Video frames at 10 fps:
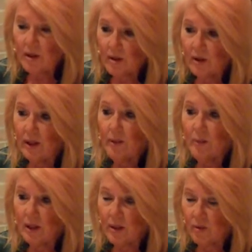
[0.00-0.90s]
is good and
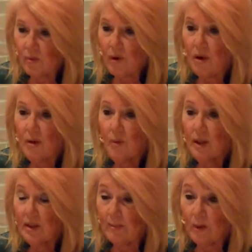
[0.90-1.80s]
what is wrong,
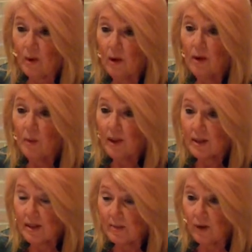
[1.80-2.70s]
what is moral, what
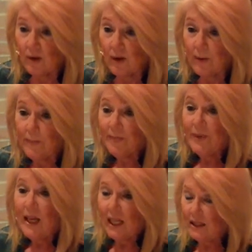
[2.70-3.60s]
is immoral,
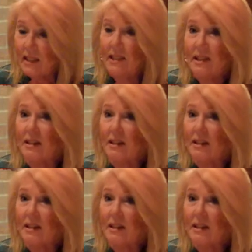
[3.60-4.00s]
at least